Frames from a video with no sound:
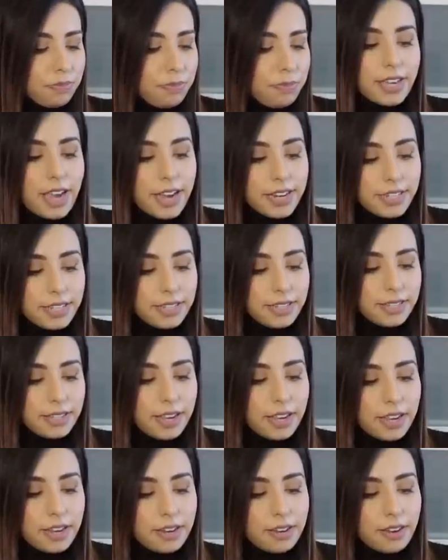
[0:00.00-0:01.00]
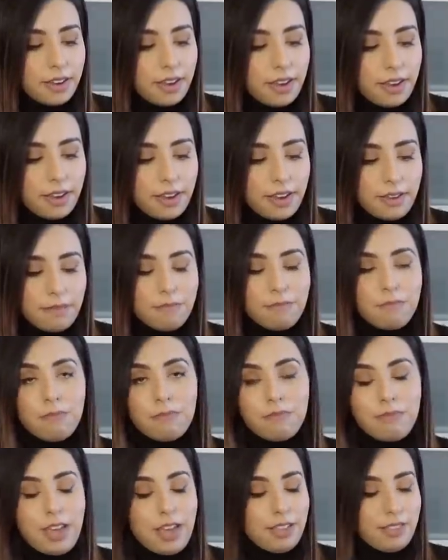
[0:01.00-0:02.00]
Tati said
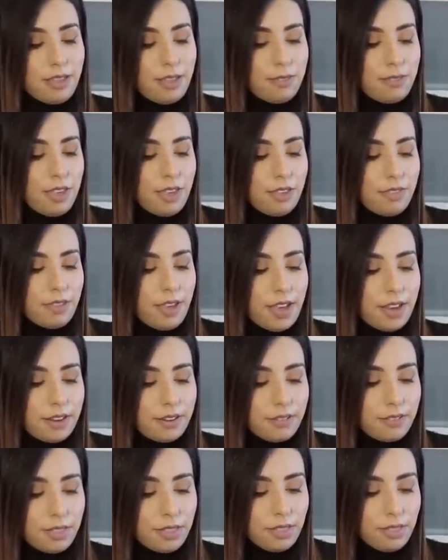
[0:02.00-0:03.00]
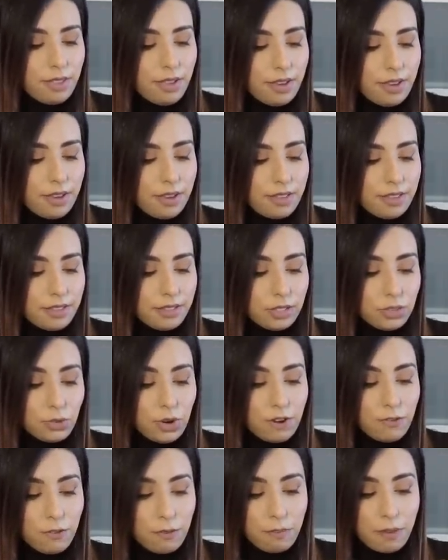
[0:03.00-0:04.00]
that they think that this is
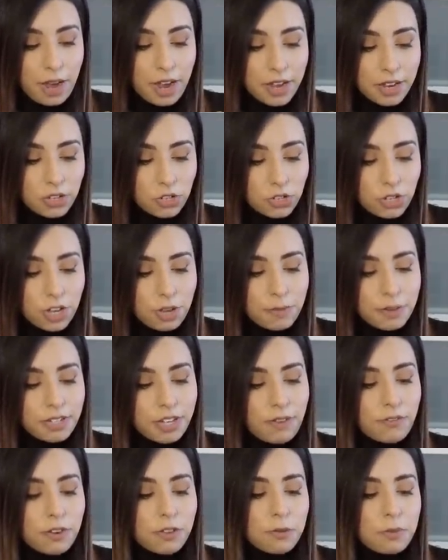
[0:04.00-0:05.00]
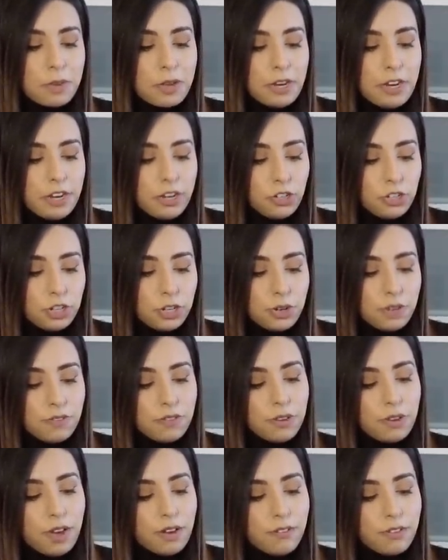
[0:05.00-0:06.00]
great for buying at Chanel, but definitely will be an issue
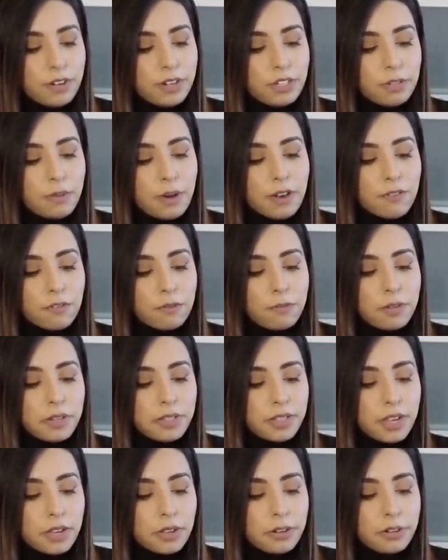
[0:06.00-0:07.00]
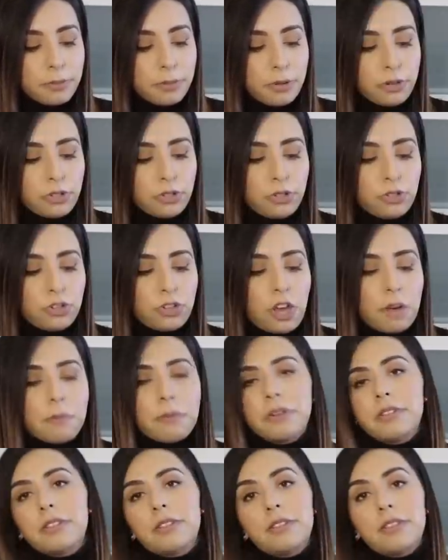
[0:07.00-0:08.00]
if you ever need to buy from resellers, personal
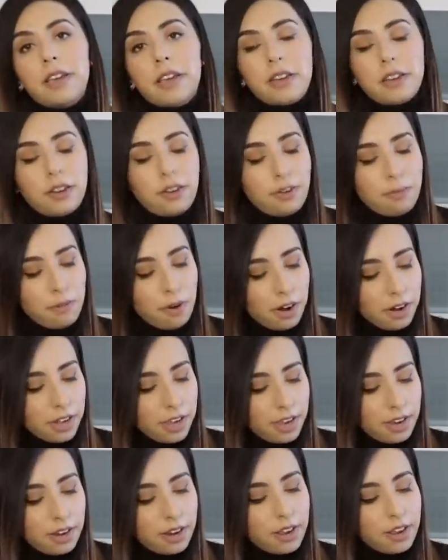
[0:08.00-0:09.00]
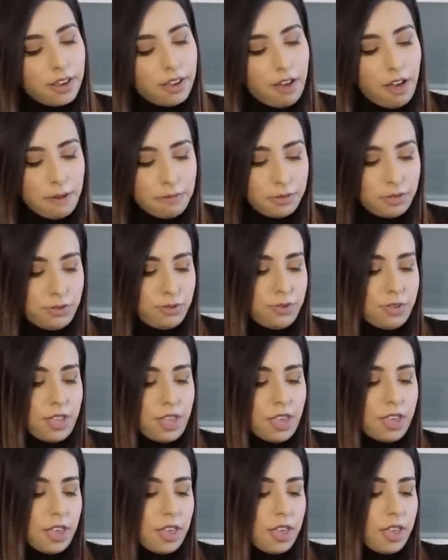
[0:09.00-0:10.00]
shoppers, in the secondary market.
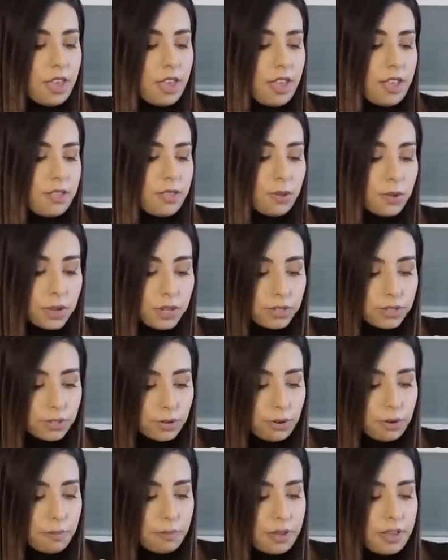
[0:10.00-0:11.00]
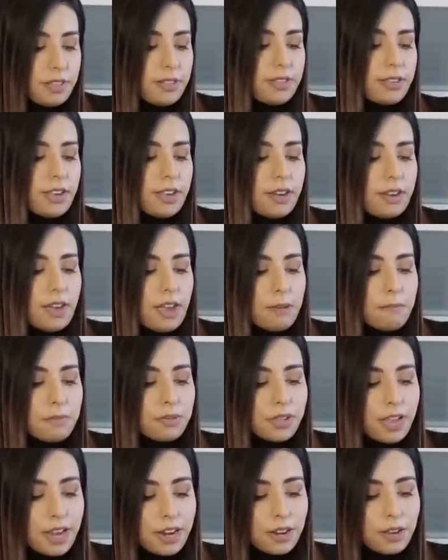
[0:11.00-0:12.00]
Absolutely. And Loyal Scorpion said, I'm
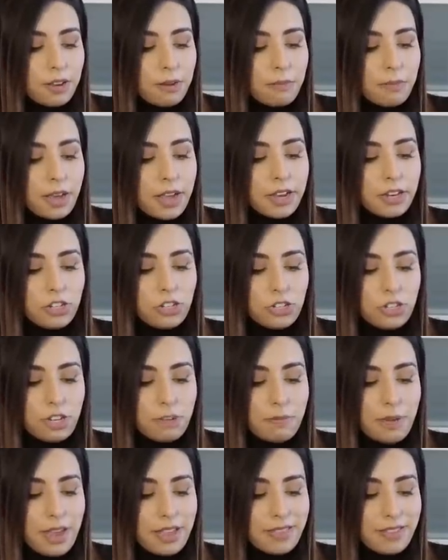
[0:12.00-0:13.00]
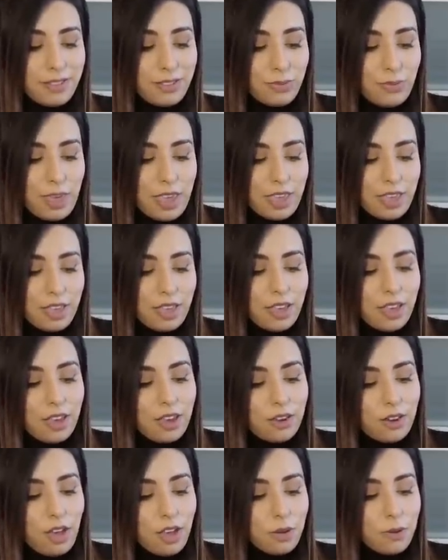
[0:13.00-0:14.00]
planning on buying a Chanel bag this week.
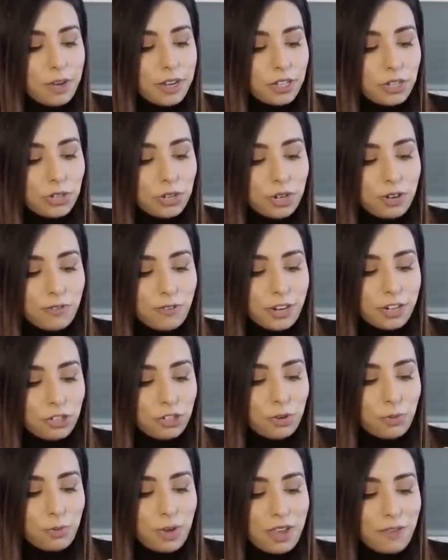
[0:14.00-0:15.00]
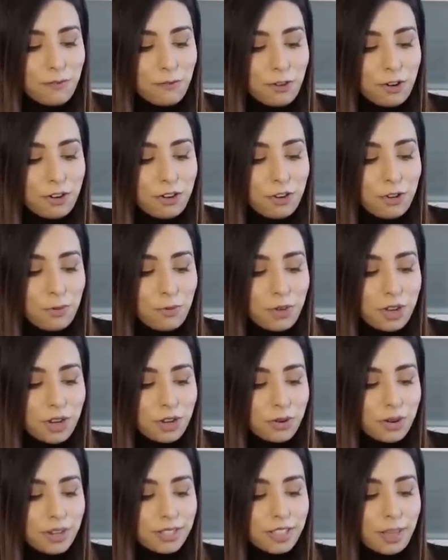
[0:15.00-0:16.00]
Not quite sure if I should wait for a new
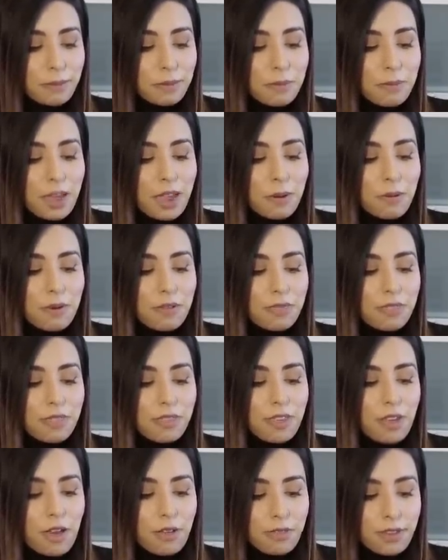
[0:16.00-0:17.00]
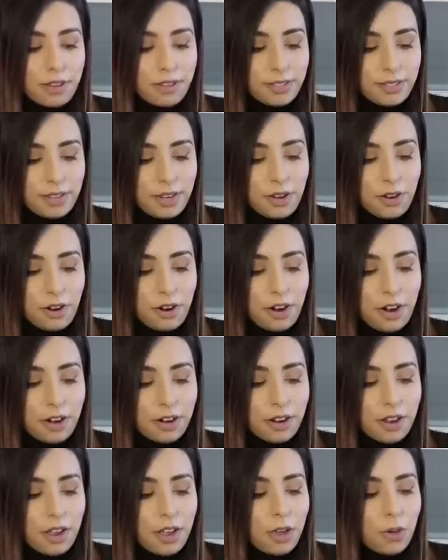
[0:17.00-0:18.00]
one or accept a bag with the authenticity
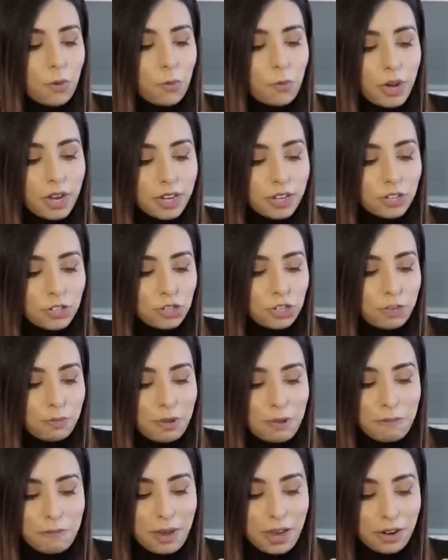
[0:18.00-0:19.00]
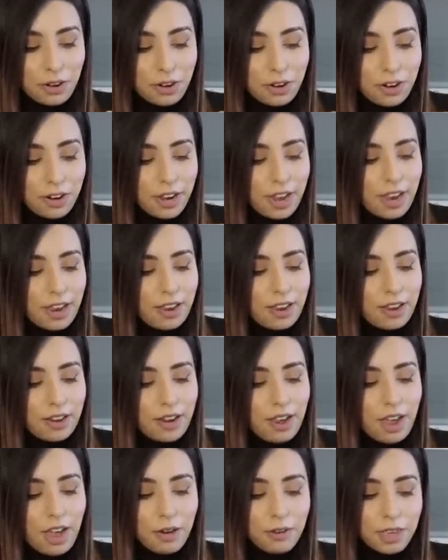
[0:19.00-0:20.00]
card. What should be better
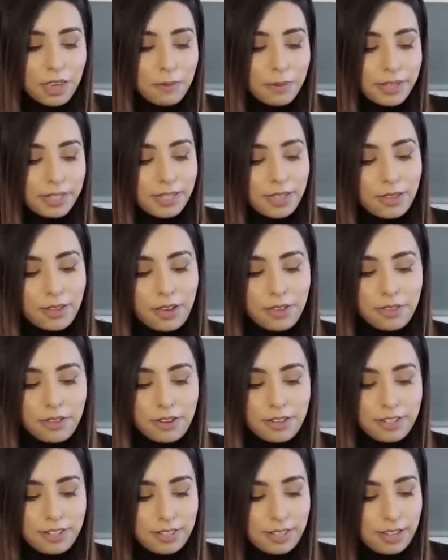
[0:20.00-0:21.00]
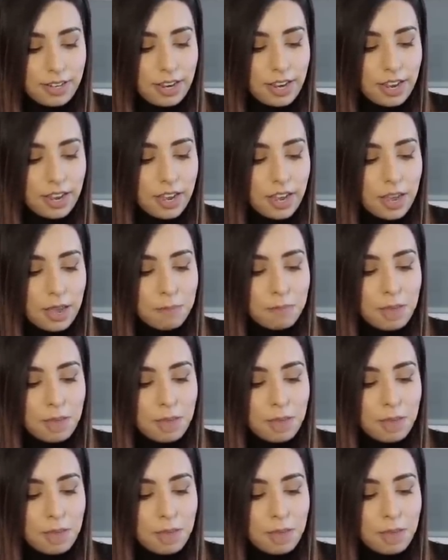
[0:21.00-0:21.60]
and how can we see the authenticity?